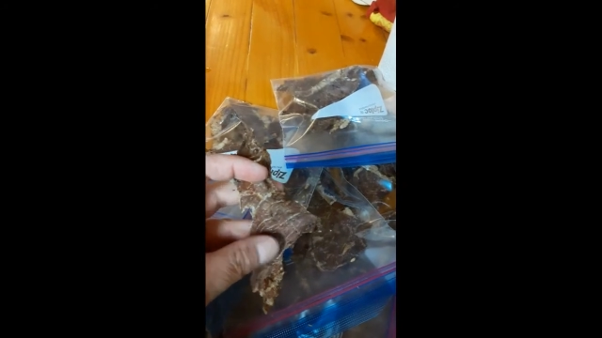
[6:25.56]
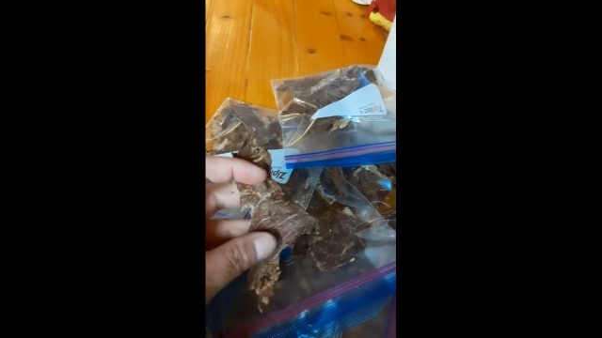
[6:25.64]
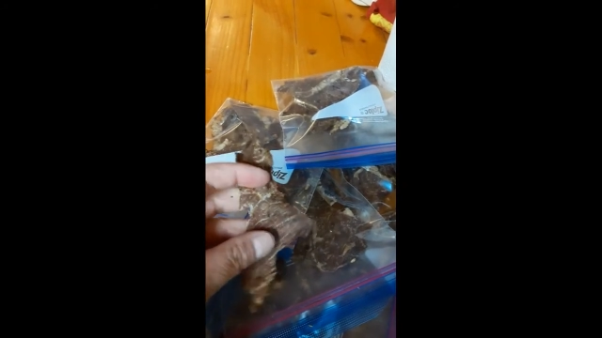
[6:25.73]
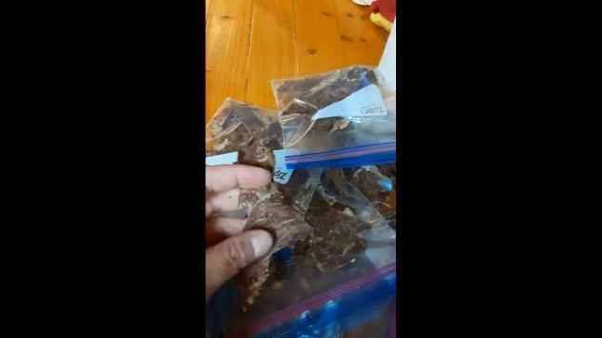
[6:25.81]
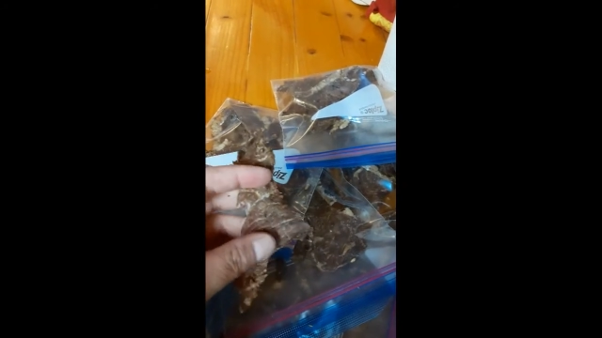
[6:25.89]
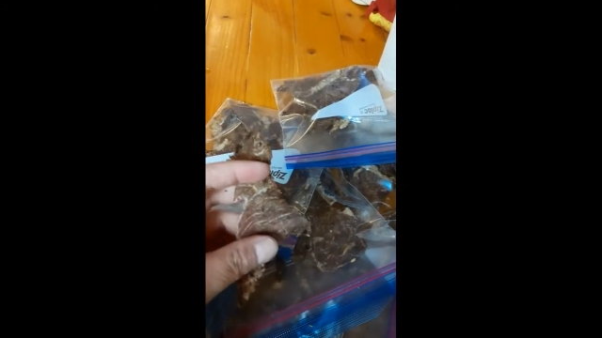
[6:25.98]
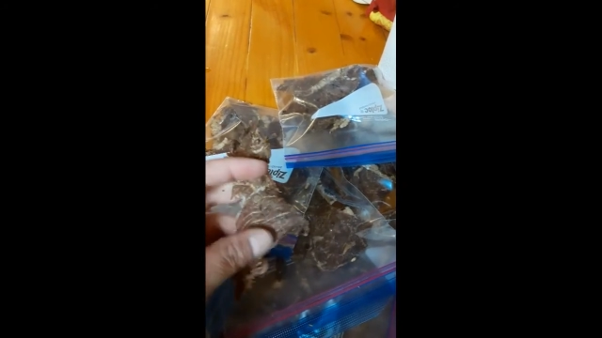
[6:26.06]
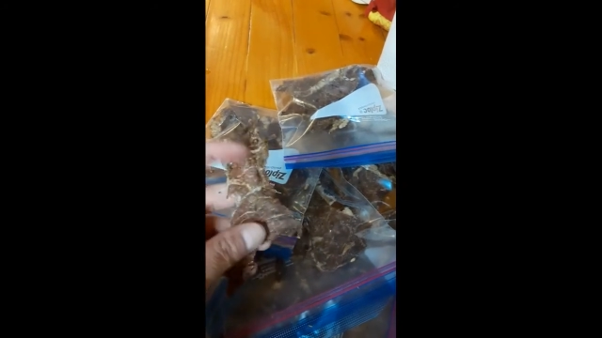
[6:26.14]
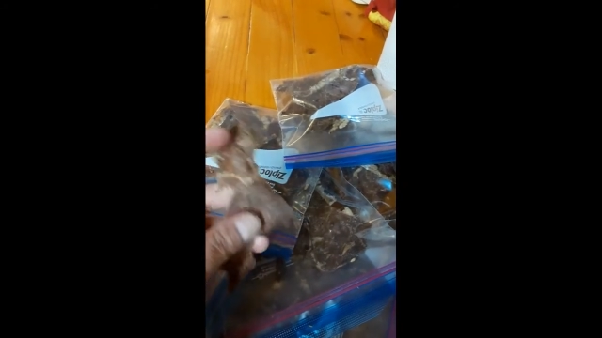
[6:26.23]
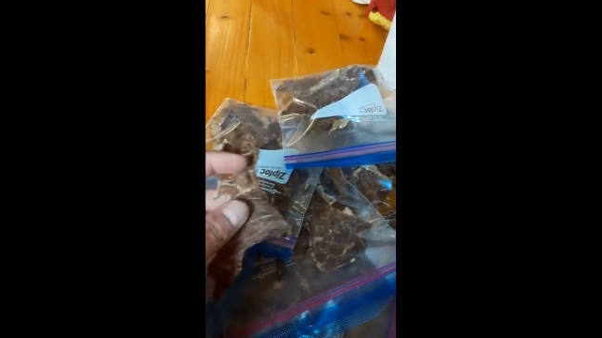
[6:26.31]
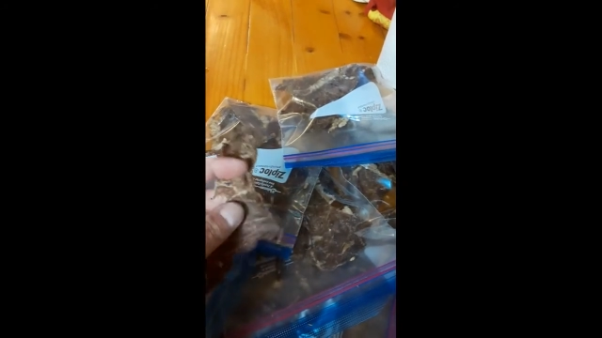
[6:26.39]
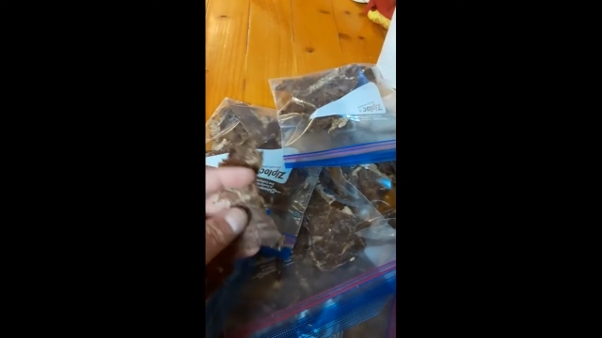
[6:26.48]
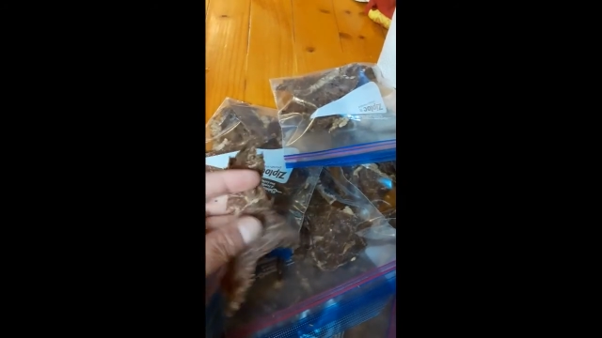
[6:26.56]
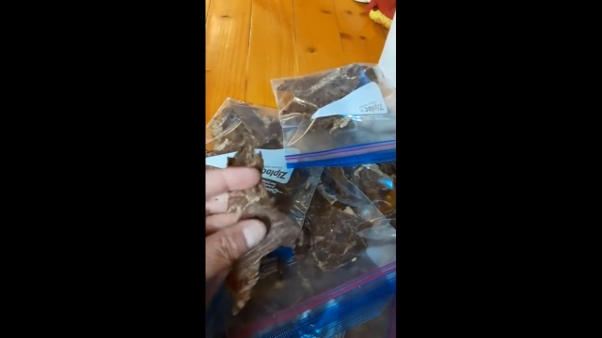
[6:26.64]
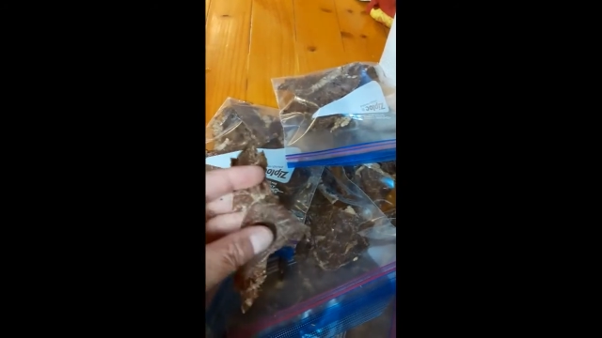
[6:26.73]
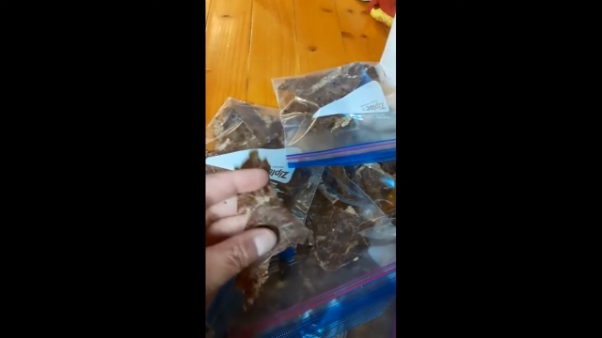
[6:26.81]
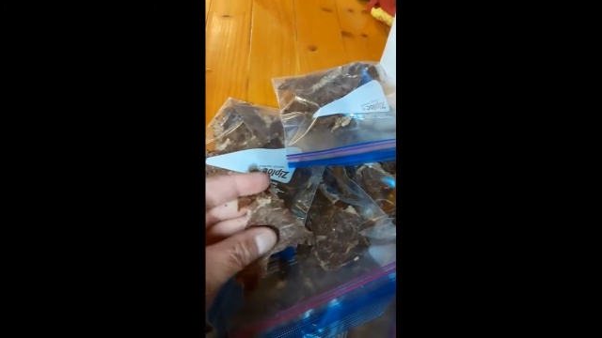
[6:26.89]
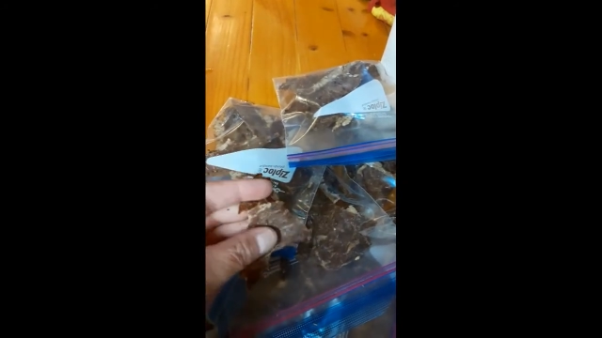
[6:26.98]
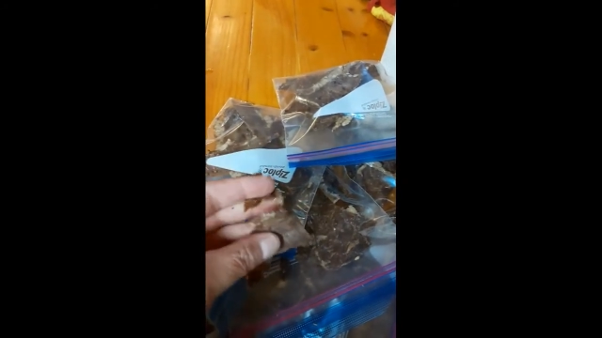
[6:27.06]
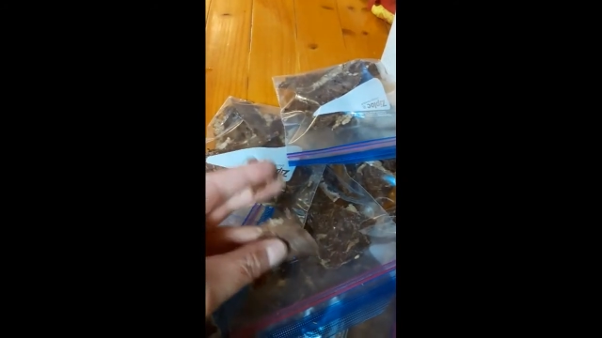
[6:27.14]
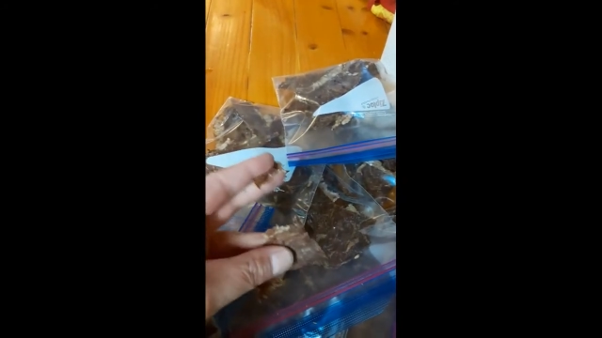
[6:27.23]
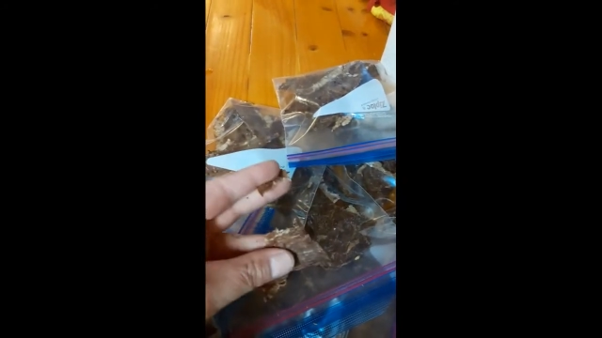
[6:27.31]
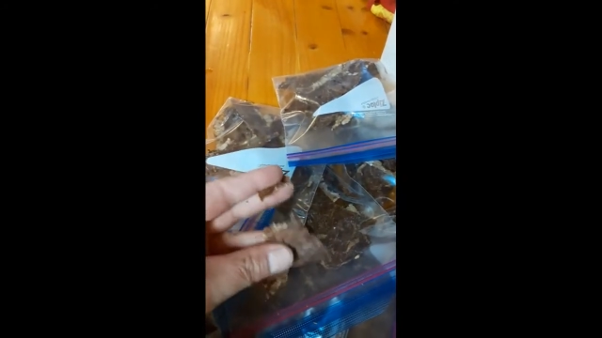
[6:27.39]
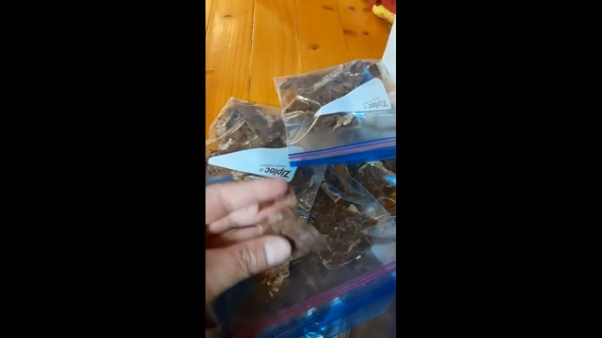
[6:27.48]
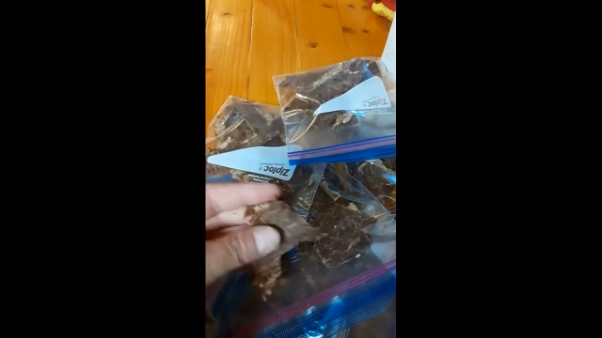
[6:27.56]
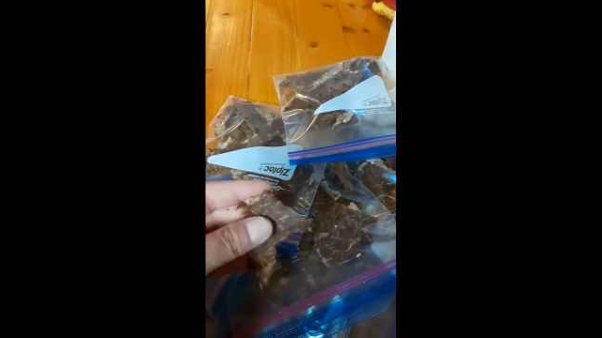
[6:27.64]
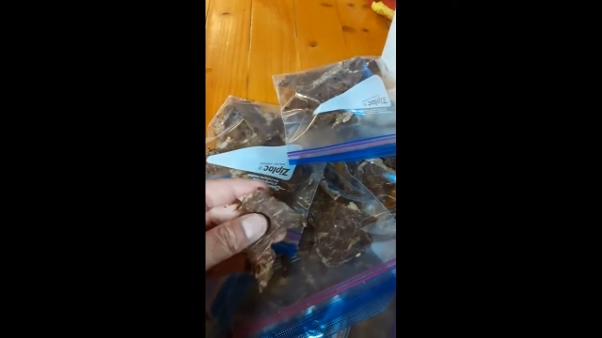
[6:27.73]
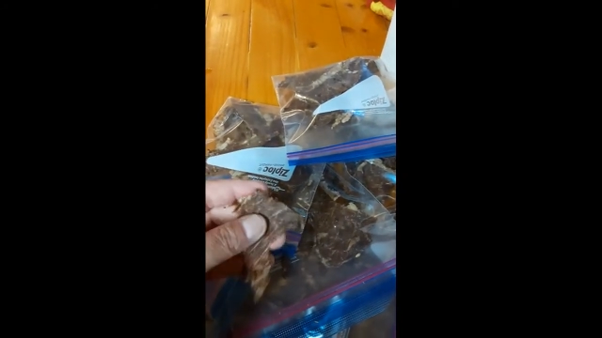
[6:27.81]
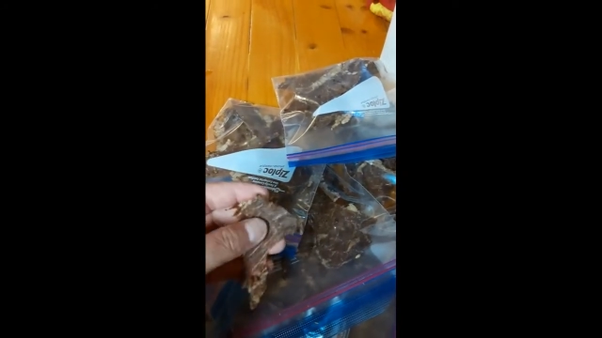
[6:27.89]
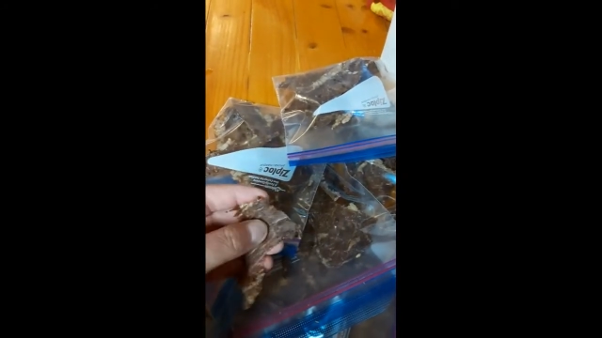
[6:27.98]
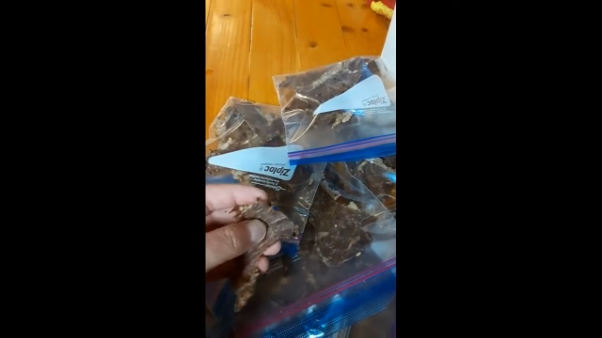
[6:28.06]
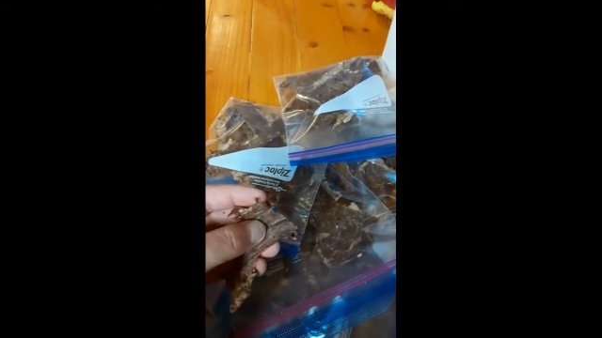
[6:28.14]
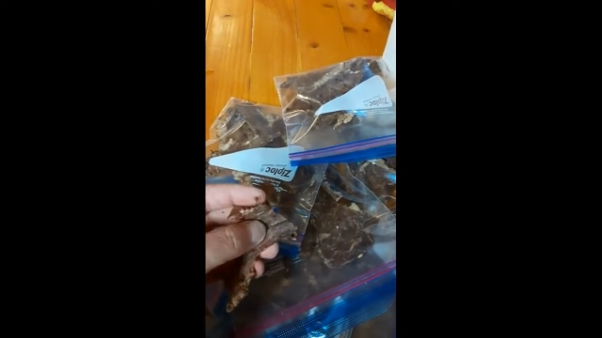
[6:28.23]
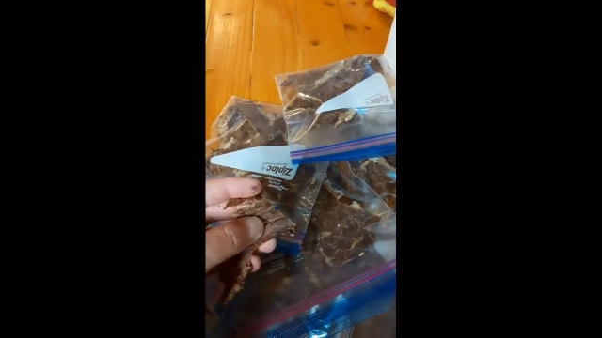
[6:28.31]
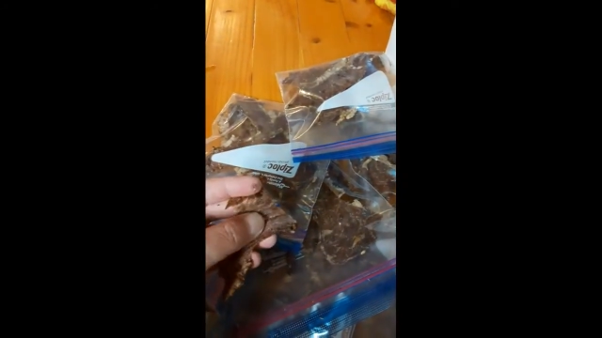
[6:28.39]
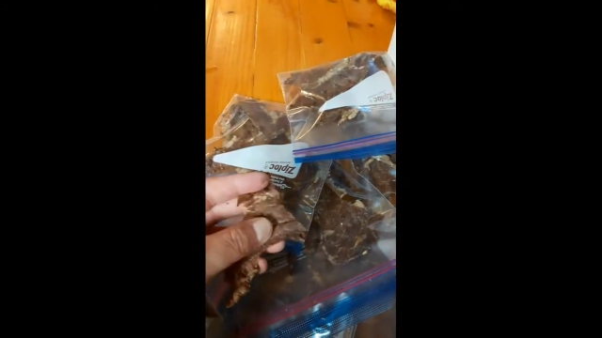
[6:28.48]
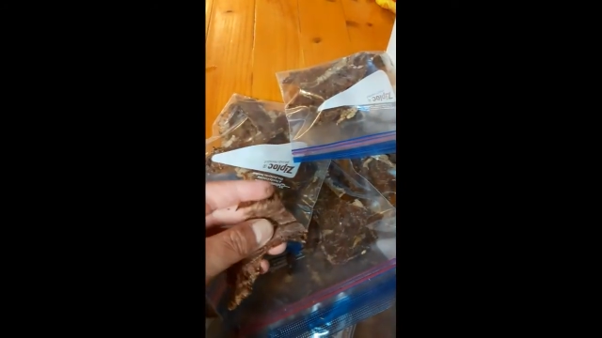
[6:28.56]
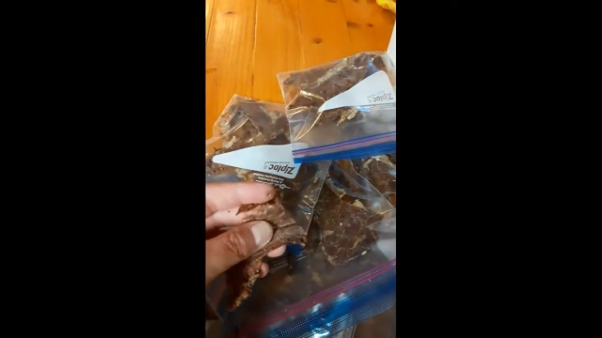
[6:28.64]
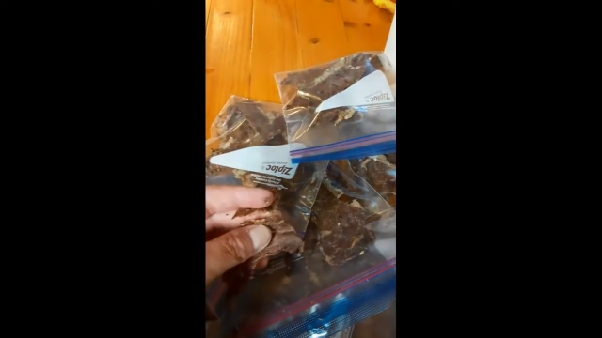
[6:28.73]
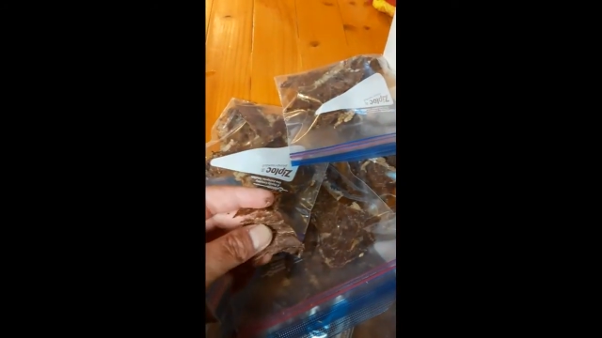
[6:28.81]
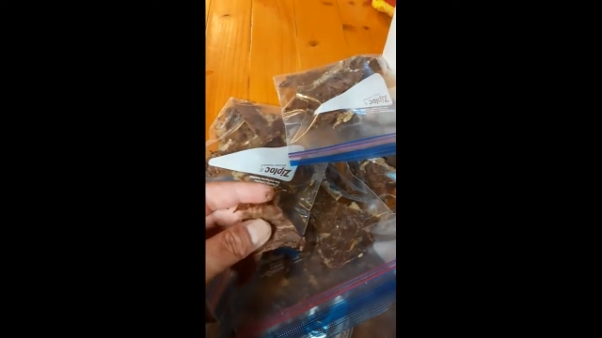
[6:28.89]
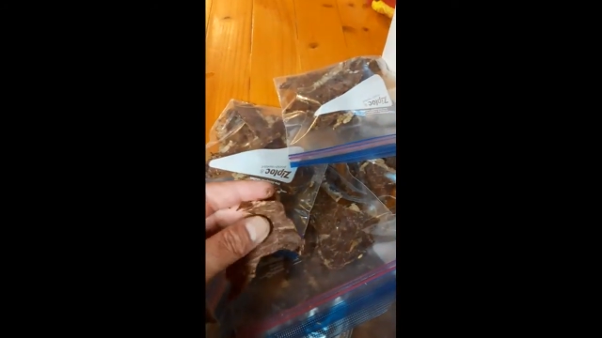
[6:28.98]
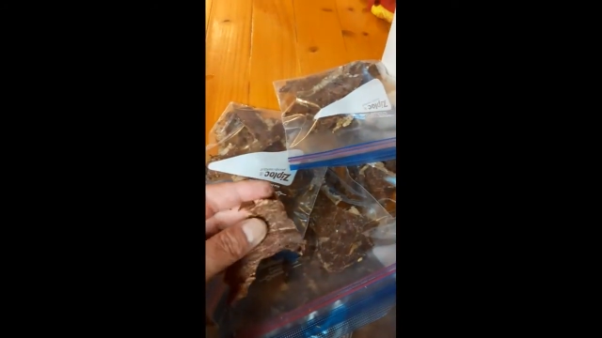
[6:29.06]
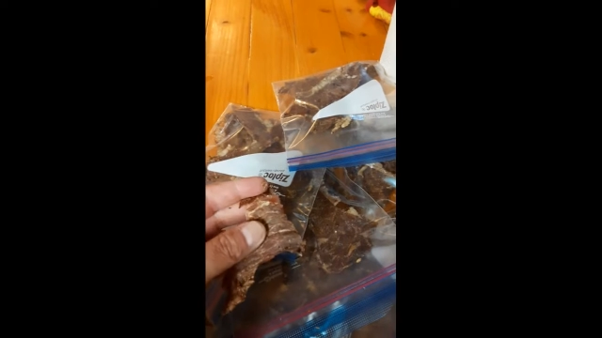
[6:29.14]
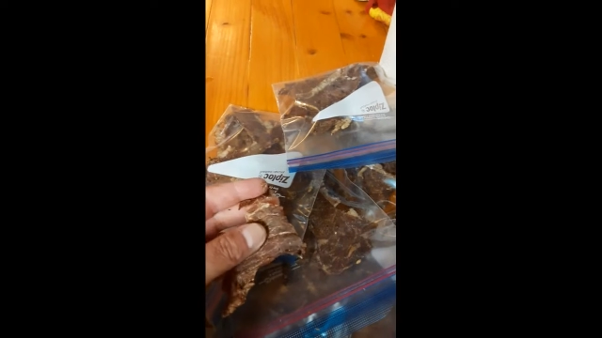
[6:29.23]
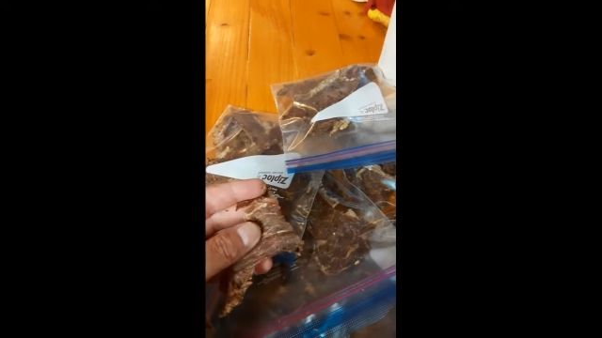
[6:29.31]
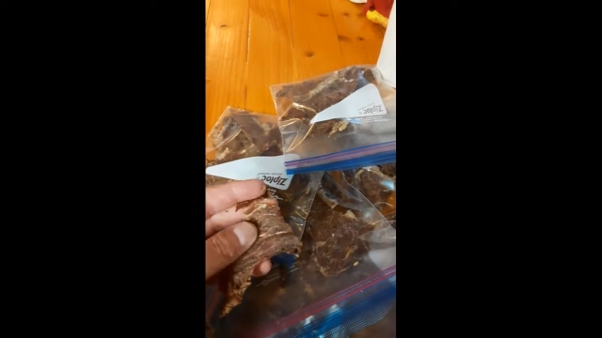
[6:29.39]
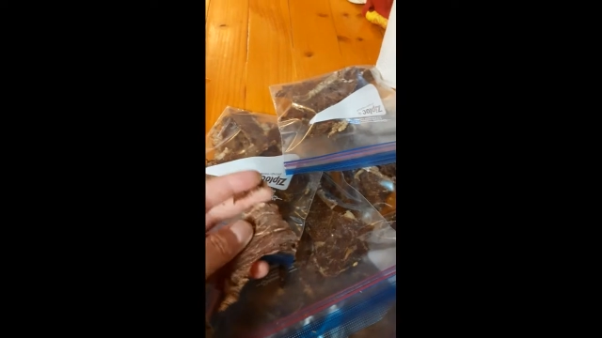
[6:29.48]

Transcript: No face is visible, so there are no lips to read.